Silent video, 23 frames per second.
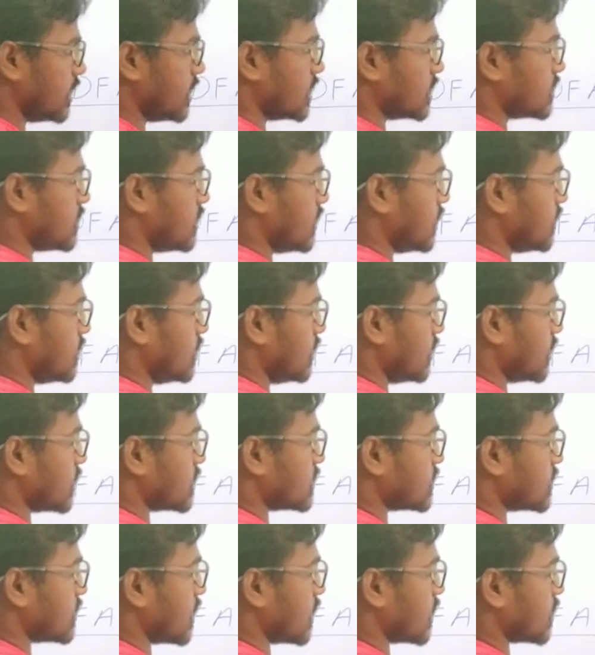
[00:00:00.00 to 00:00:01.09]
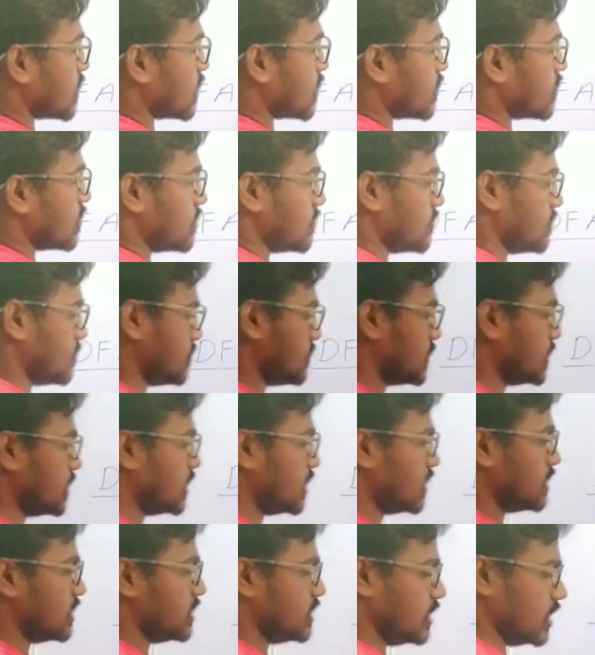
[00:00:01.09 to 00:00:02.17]
next, take the next character
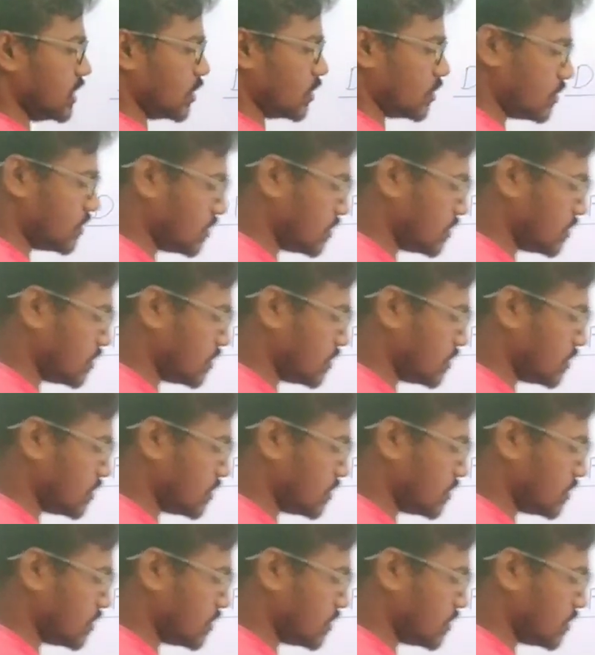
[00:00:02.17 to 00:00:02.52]
0.